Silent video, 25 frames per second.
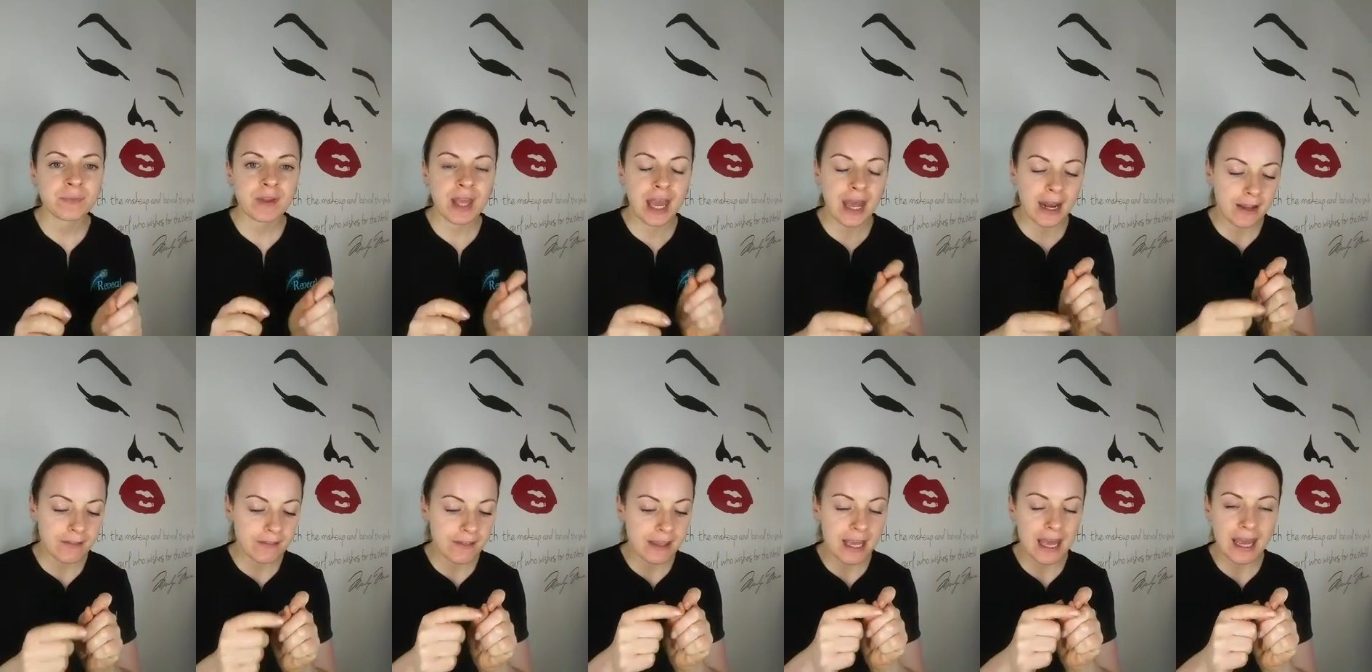and
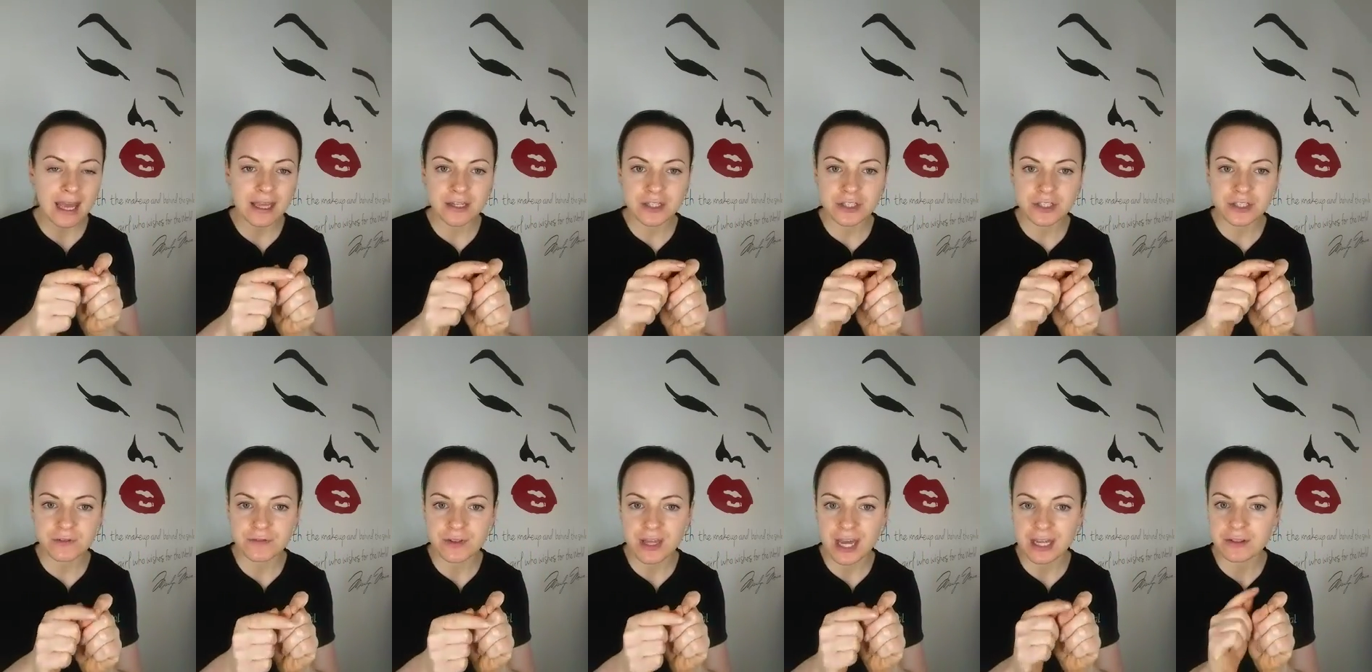at the end
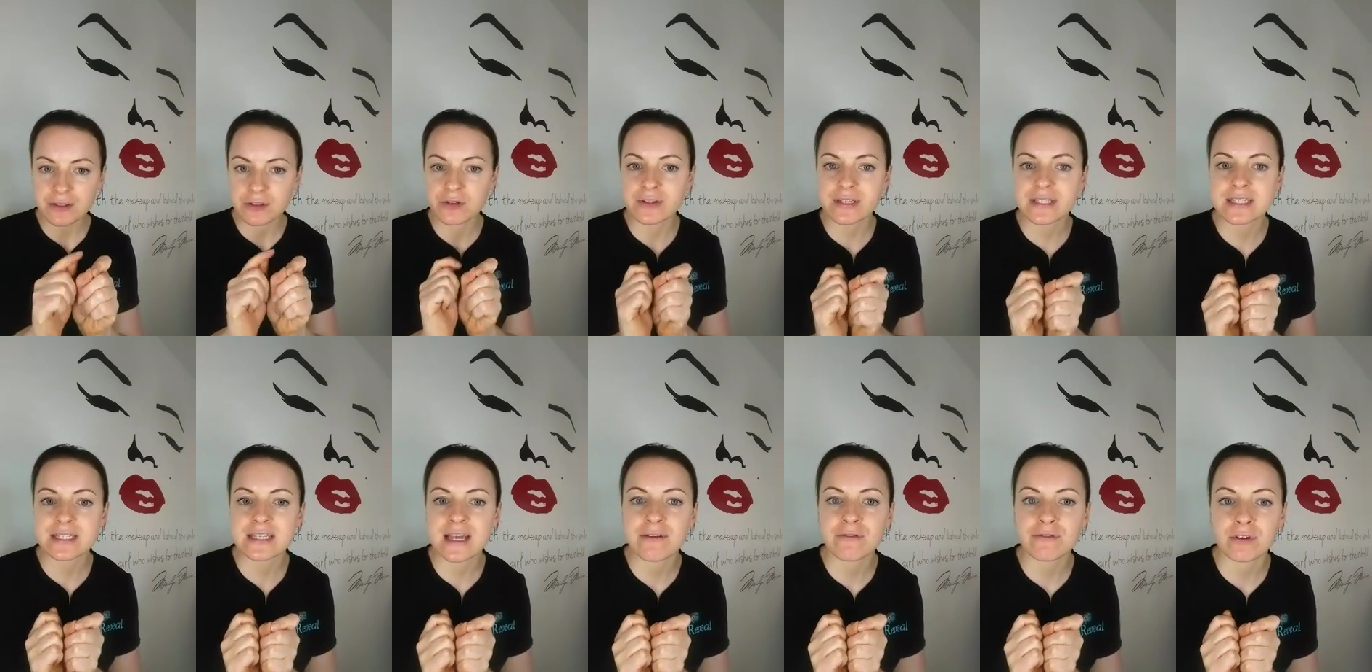of that there's
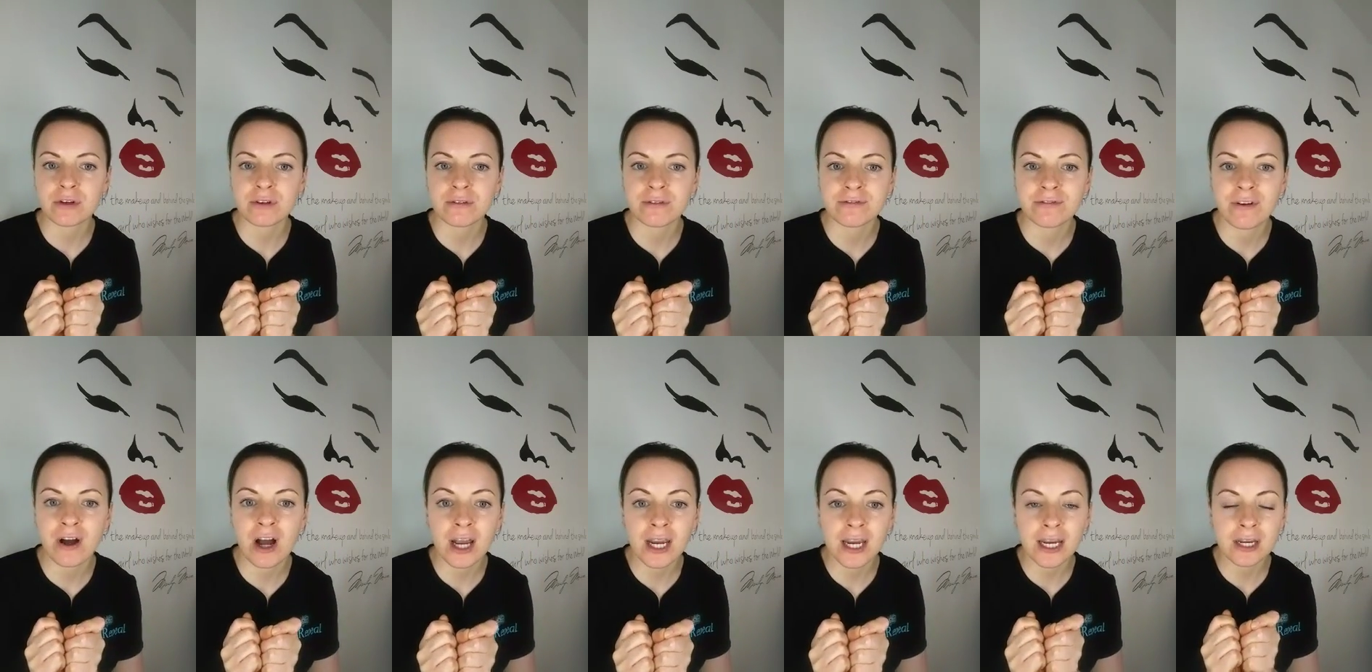several
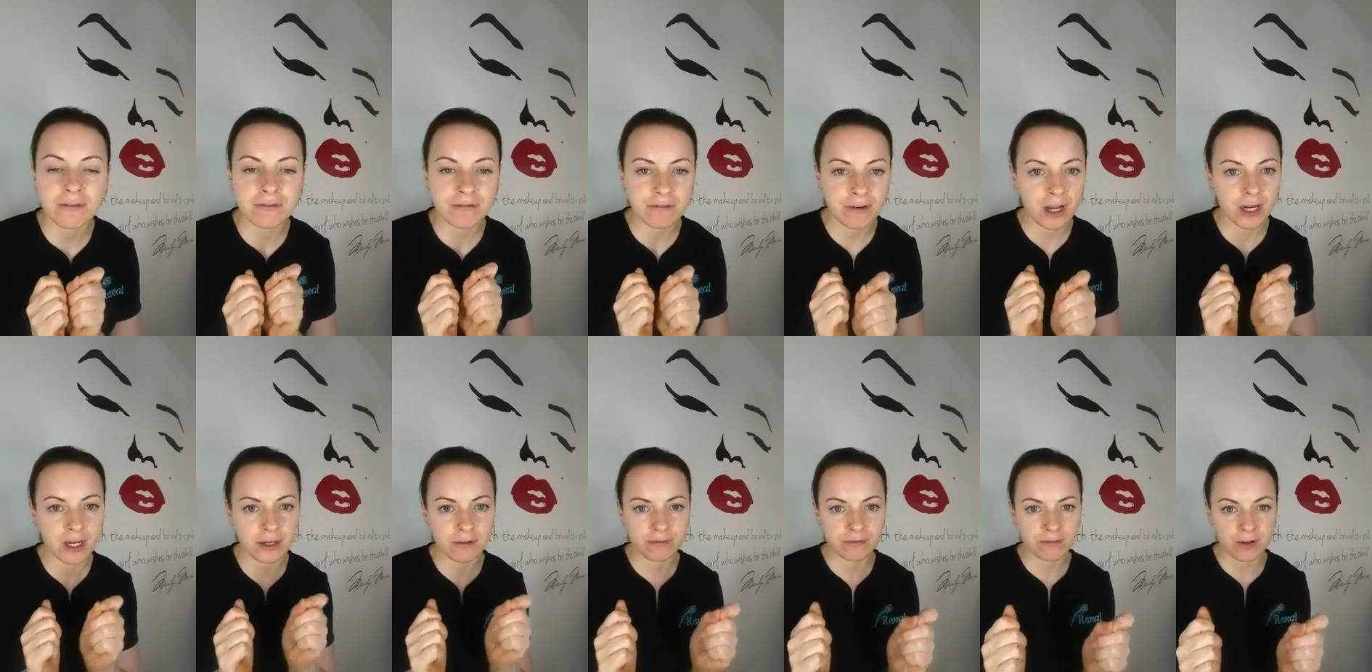fine
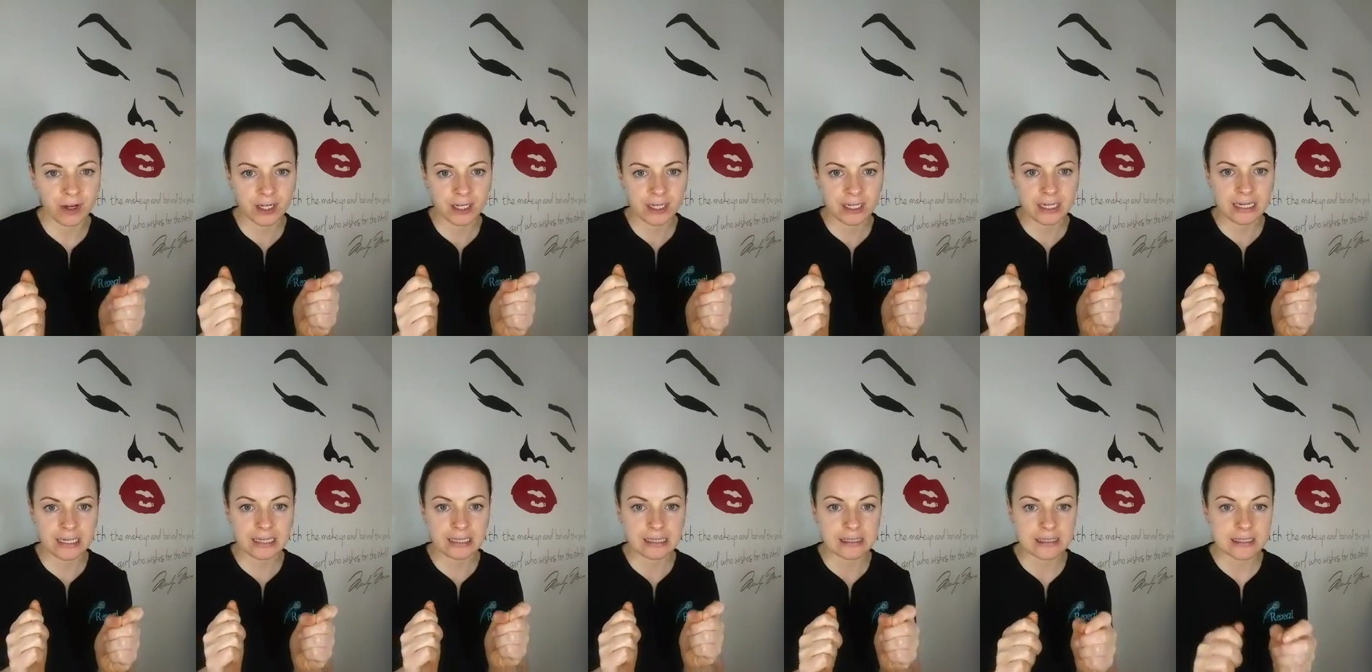
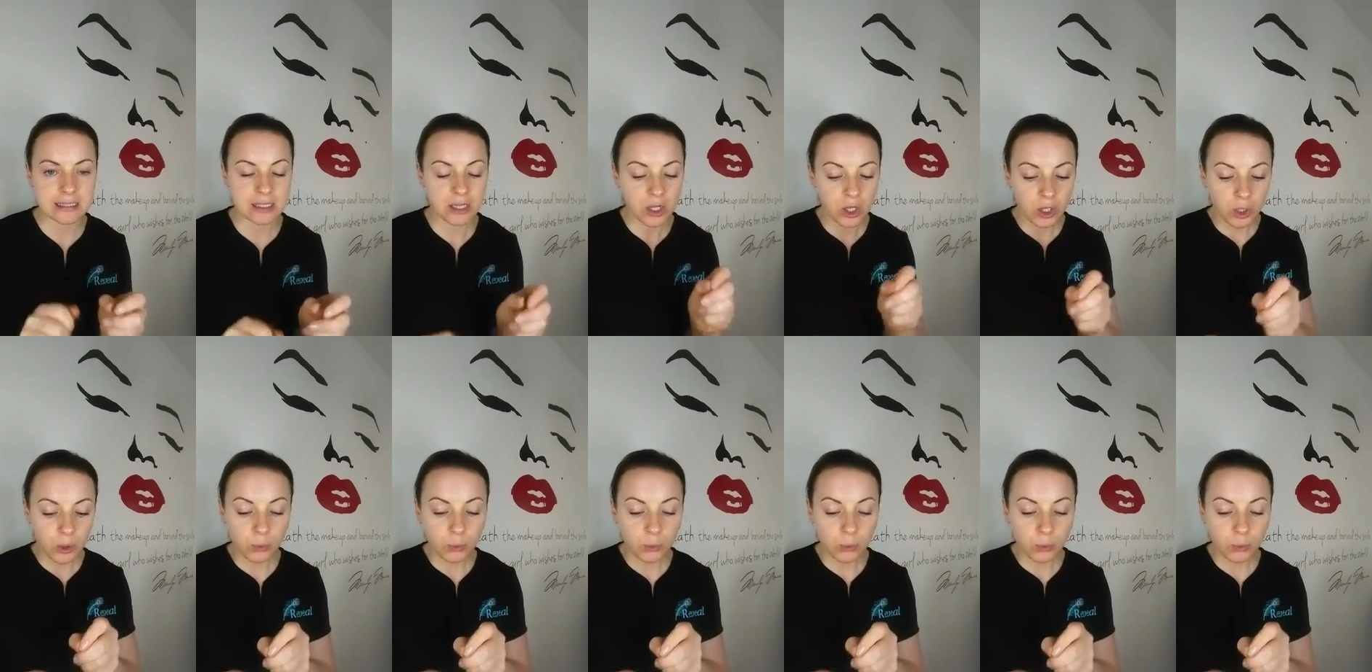needles.